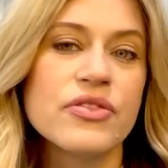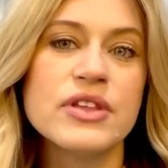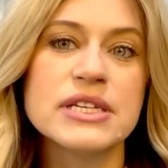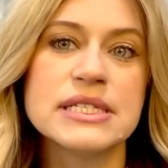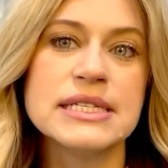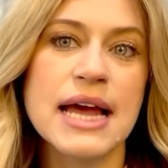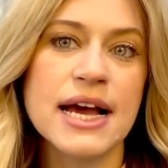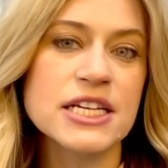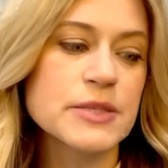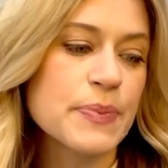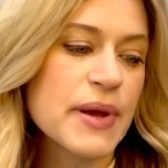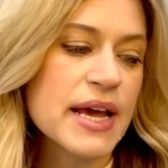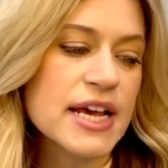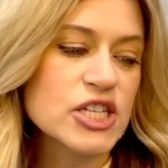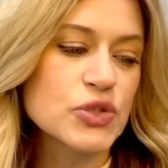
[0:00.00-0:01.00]
This next
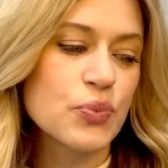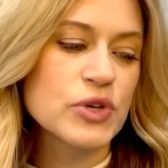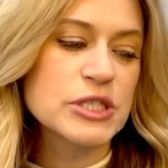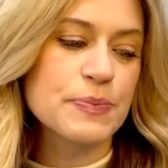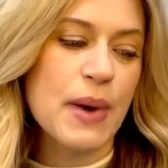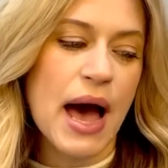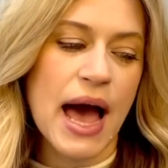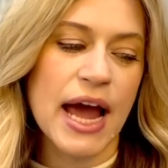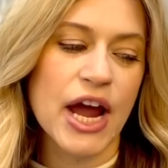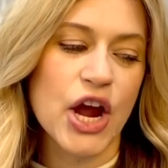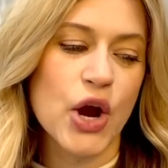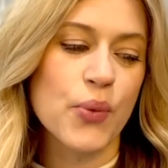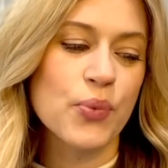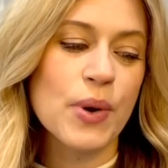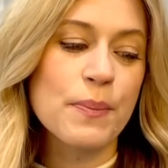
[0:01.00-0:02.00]
piece was by
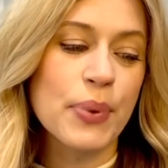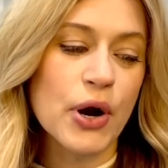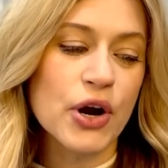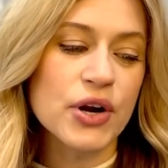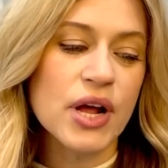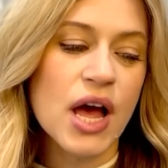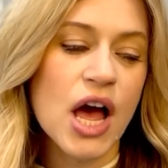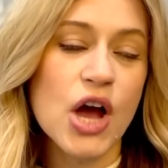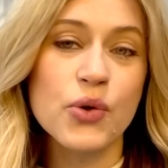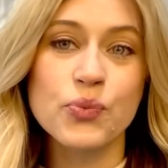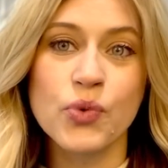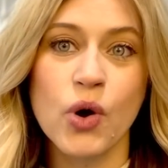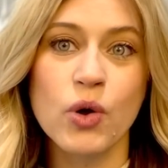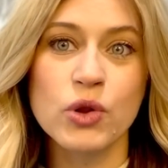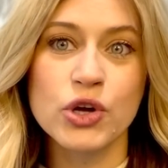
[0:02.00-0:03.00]
Roberta
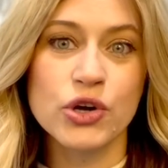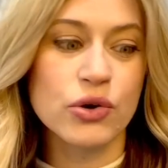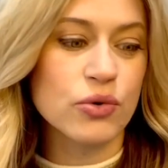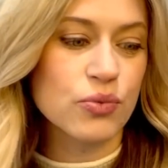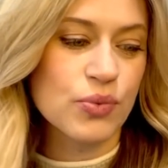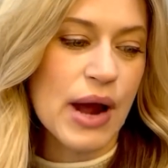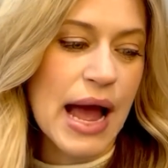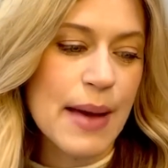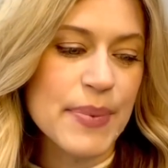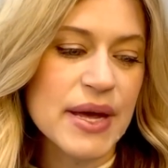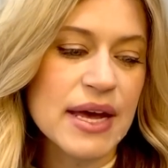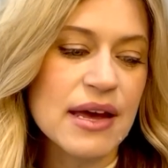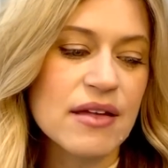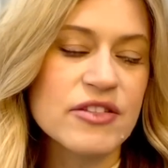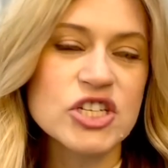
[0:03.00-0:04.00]
Roller
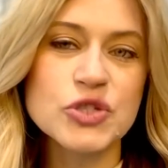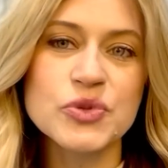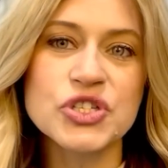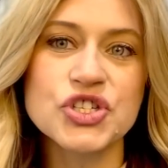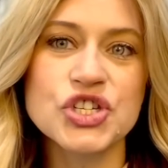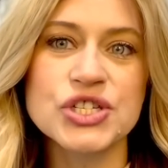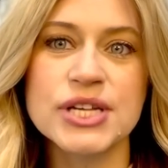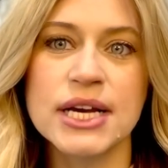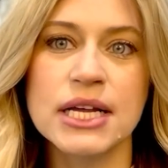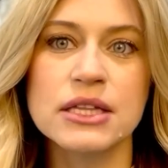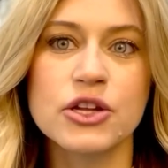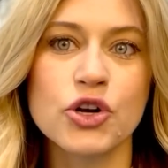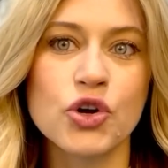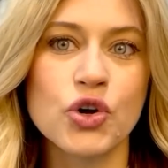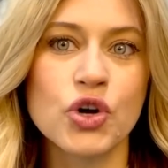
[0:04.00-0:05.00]
Rabbit. This was just like a
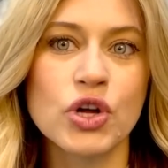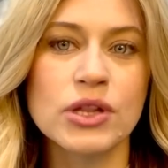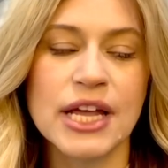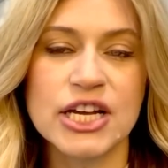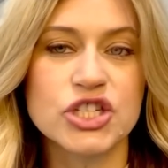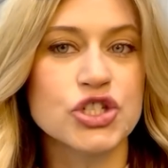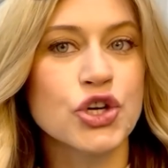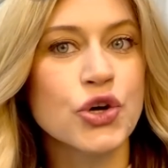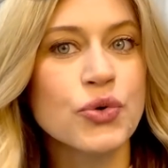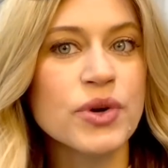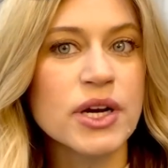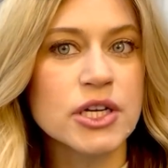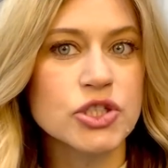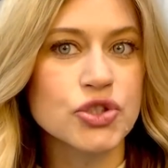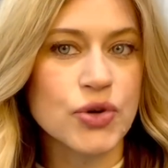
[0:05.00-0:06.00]
little like
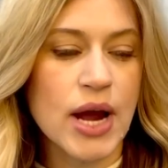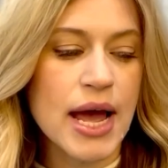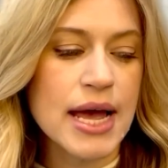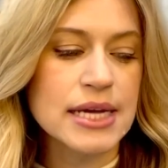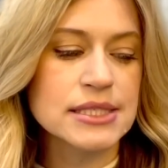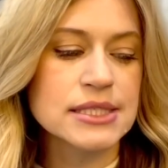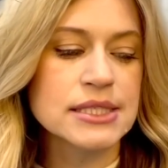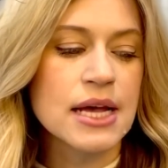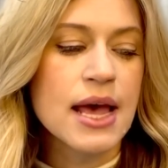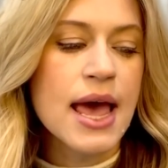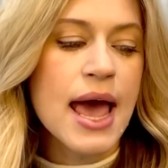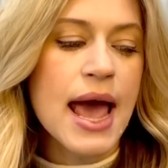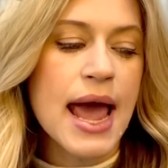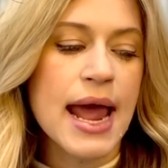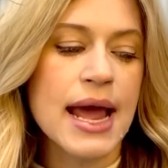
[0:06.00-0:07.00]
tunic dress.
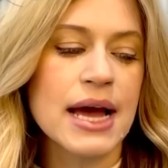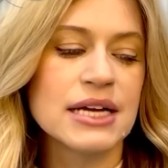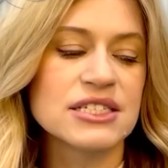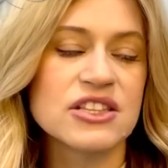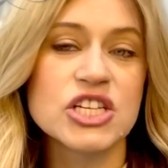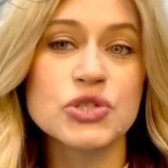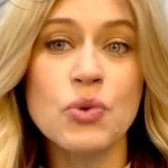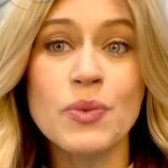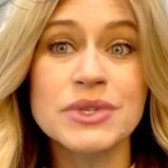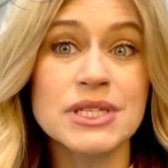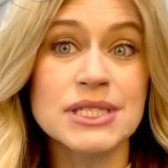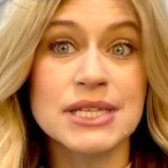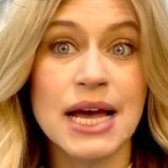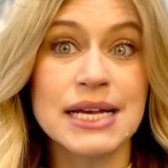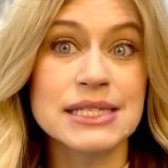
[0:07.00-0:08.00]
And this one was a
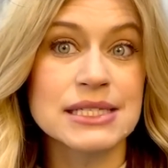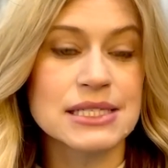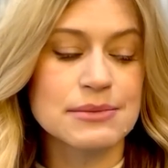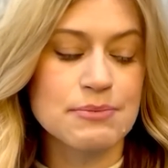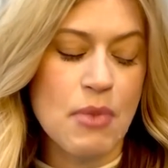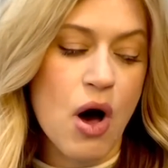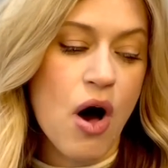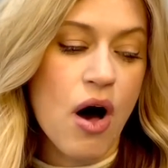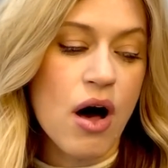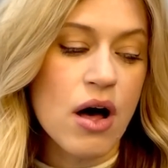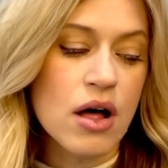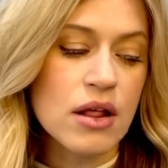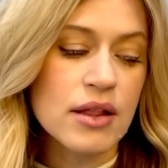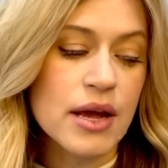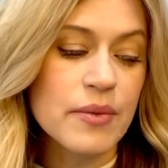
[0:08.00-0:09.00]
size
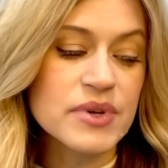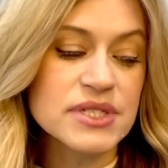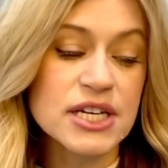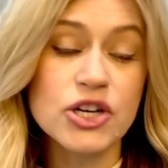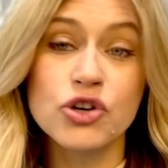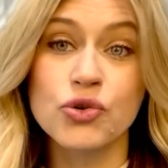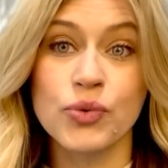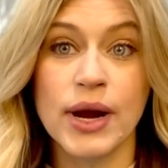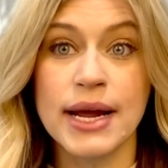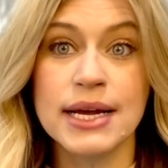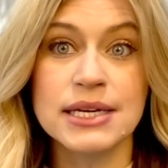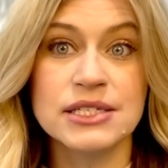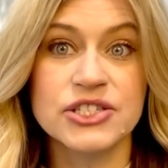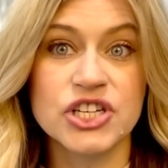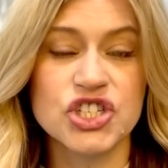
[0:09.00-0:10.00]
small. It was in great
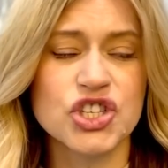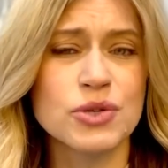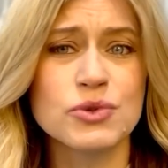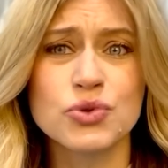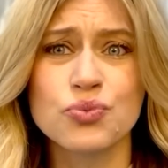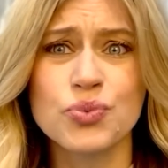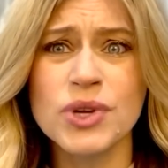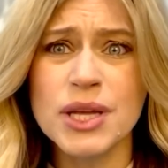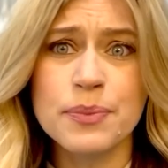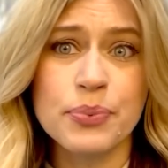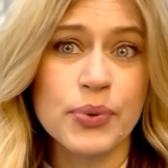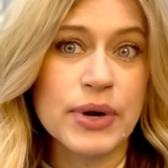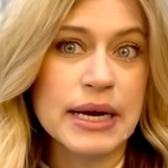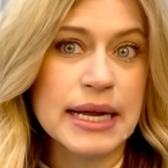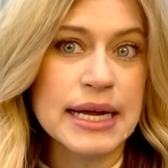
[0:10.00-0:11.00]
condition. It was really
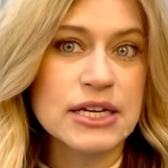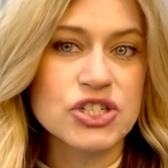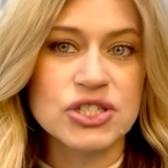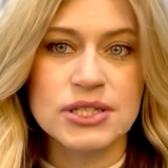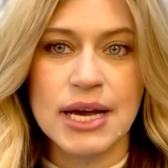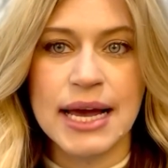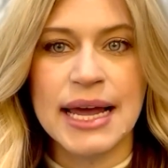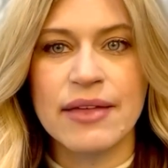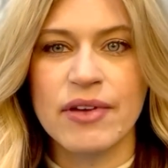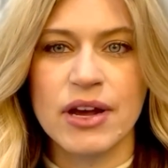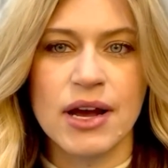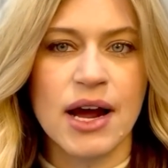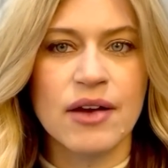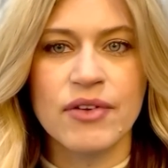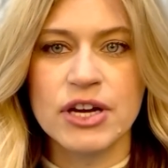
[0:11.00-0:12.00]
pretty. Just again, like
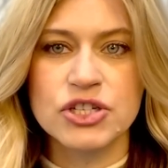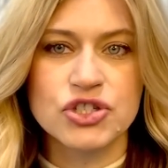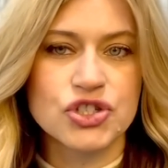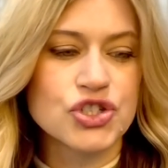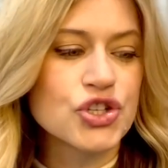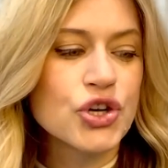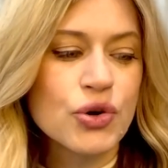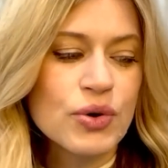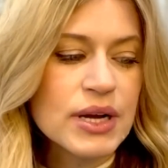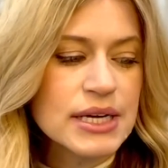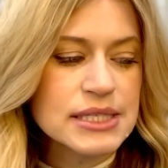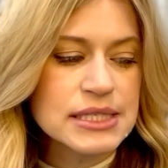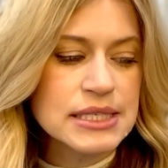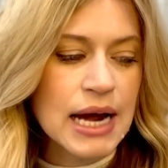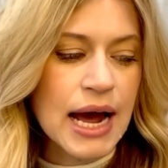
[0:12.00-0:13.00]
kind of like a tunic
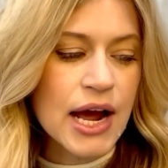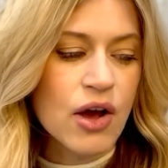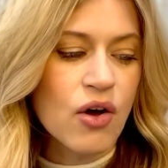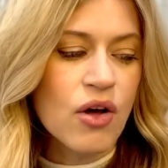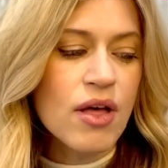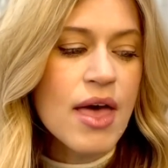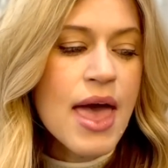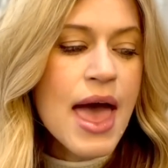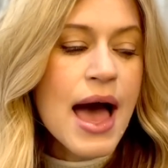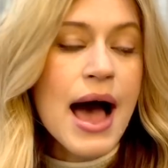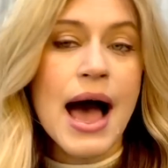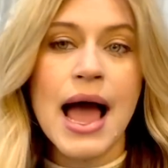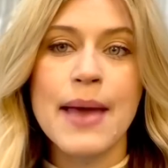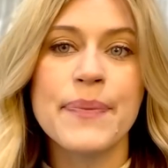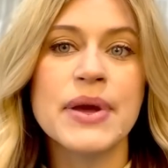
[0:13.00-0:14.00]
style.
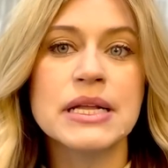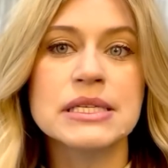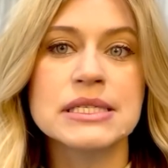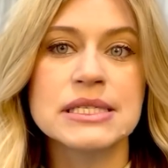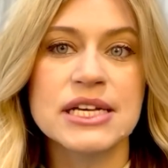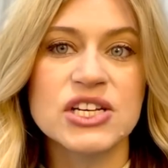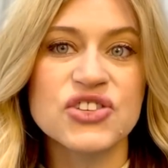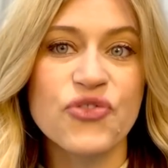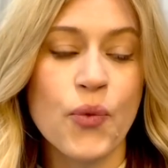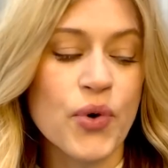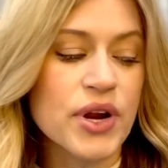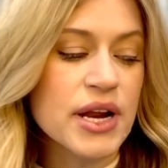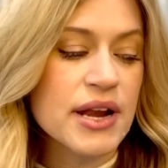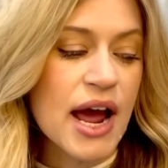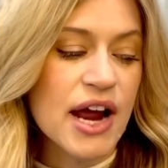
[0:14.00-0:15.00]
I paid
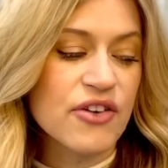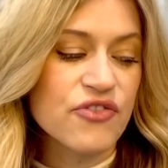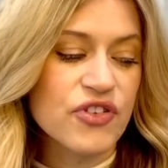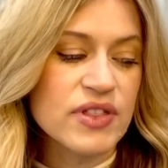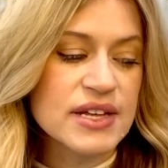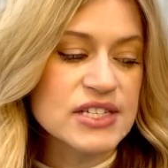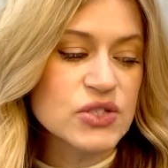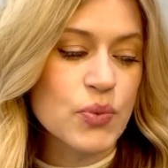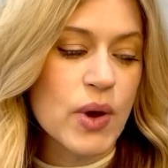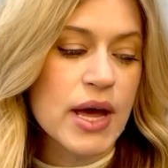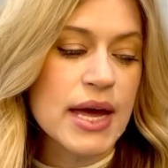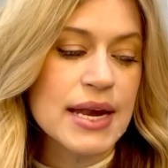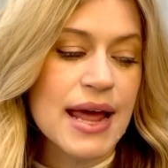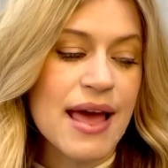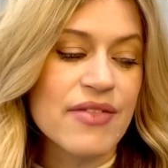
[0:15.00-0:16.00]
$6.49 for this
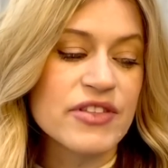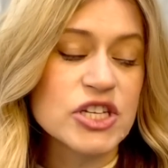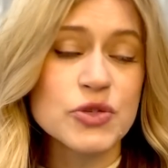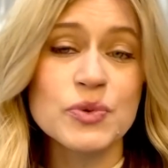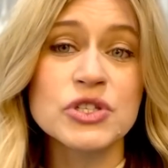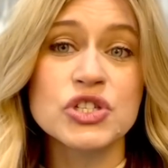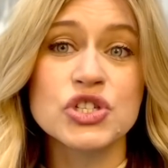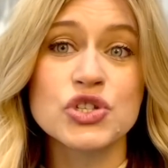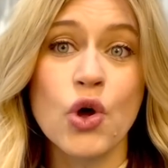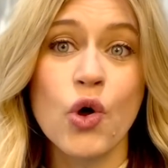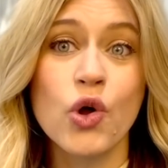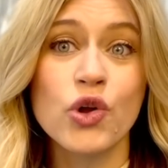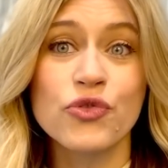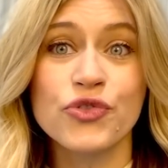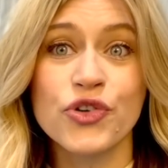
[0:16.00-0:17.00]
one, and this one
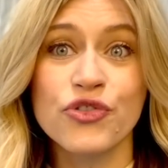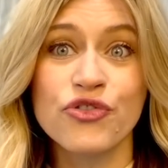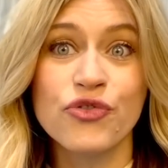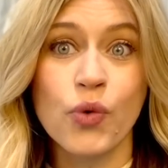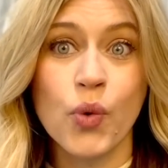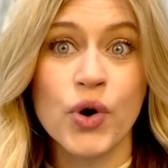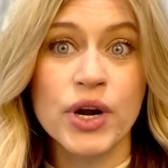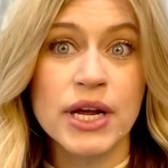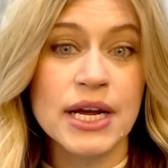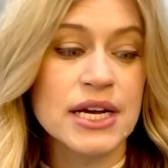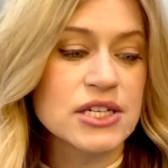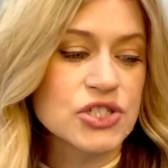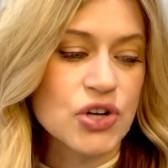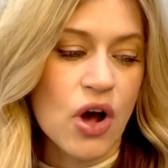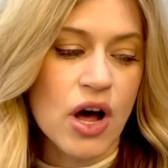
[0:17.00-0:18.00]
sold for
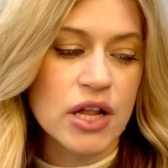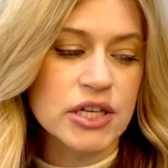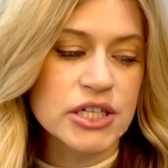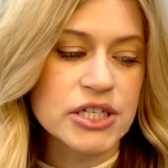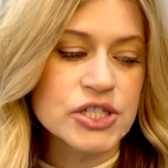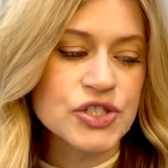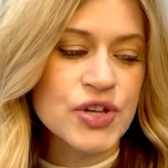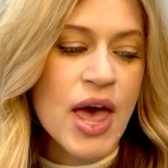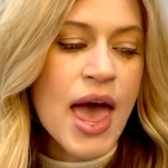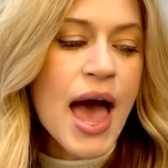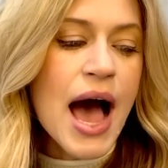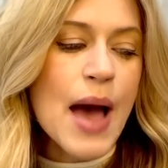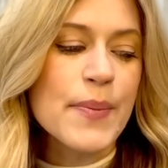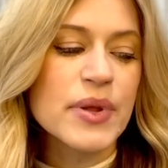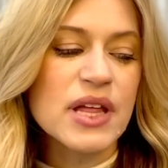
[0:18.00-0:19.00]
$40.
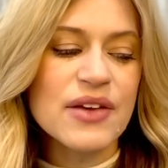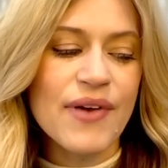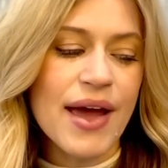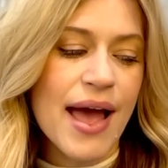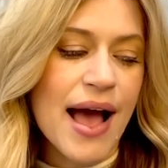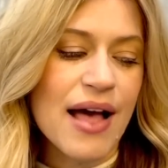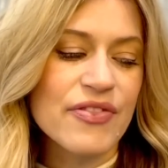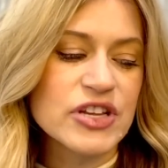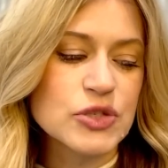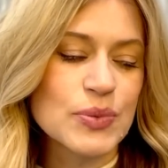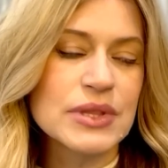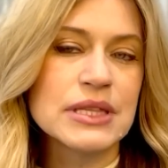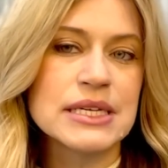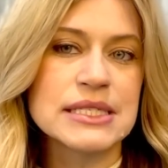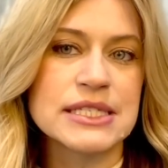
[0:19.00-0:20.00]
I believe I had this one
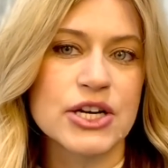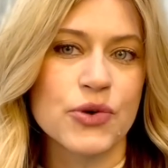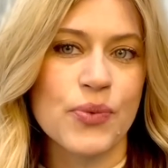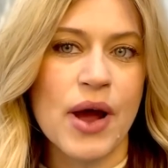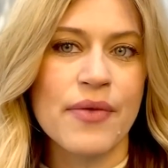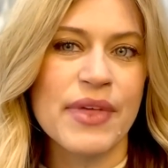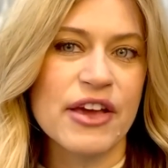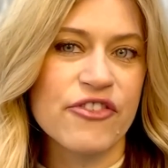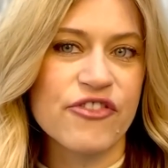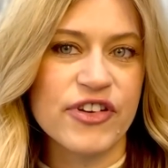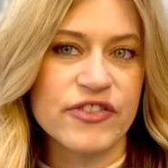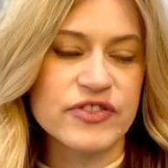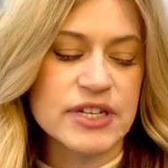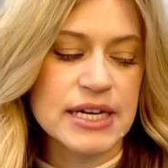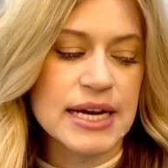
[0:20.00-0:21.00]
listed around like
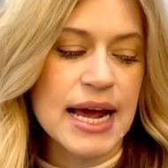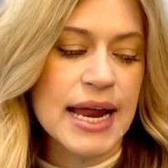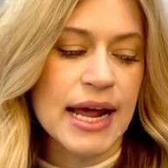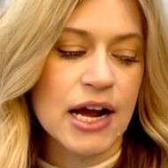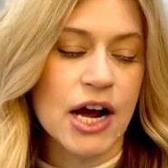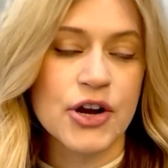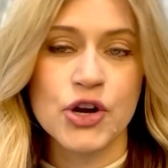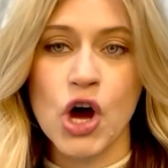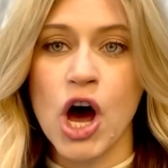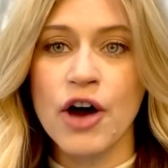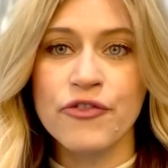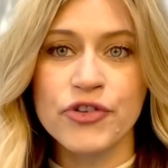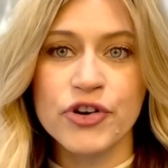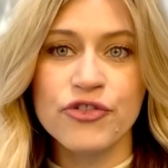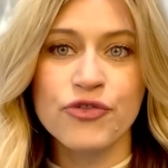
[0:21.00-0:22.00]
$50, and I got an
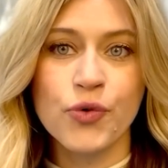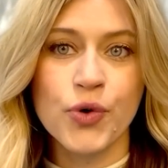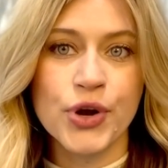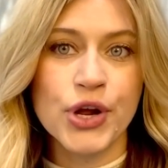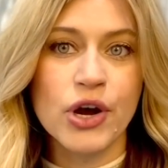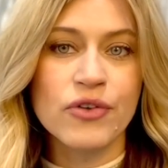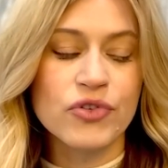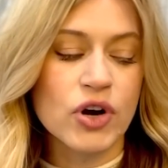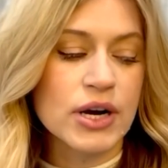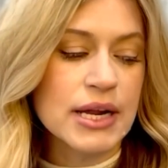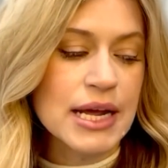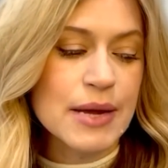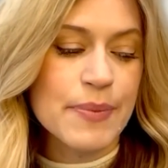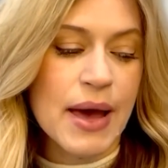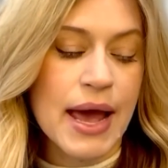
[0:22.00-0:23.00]
offer of $40 over on
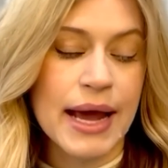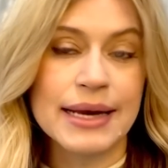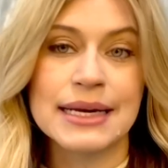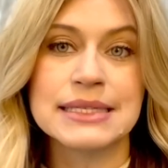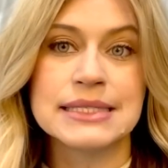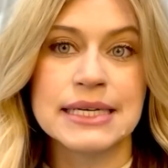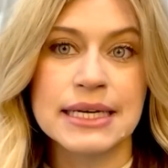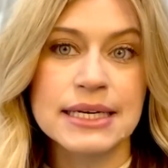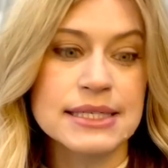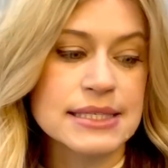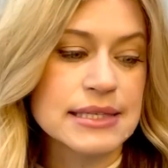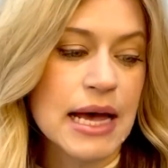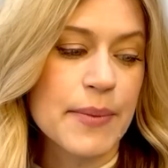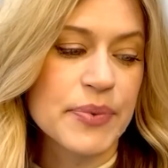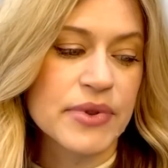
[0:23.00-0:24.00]
eBay, and I did
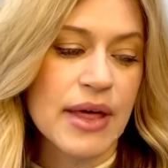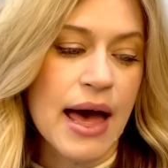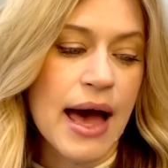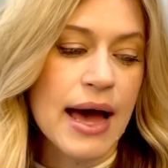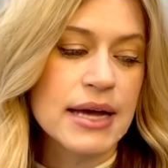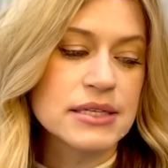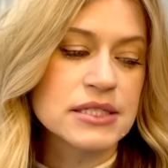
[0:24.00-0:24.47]
accept that.